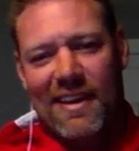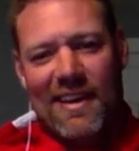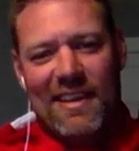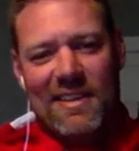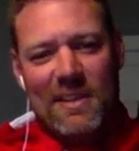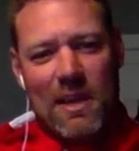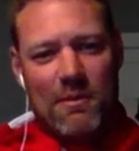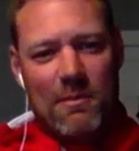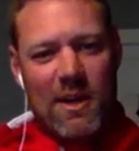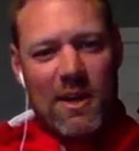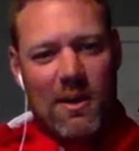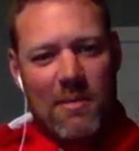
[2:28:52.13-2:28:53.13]
and it's time for
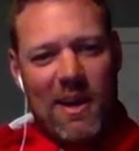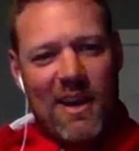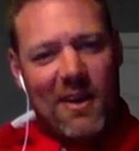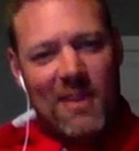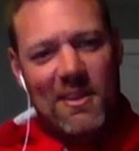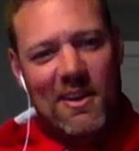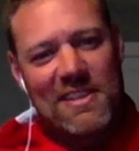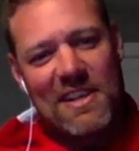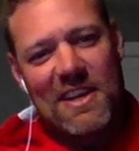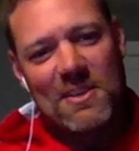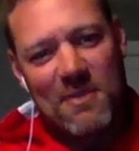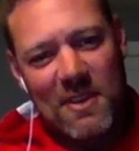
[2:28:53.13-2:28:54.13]
me to hop back on there because
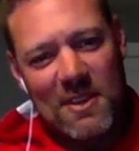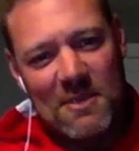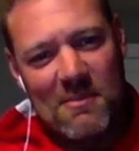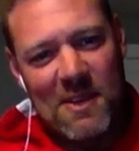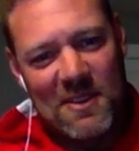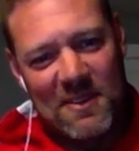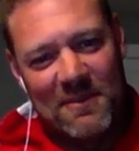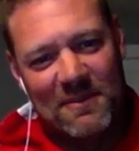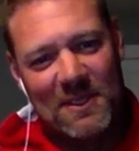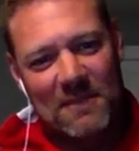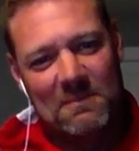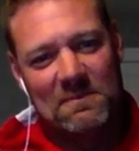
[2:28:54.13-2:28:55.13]
I enjoy it so much. So.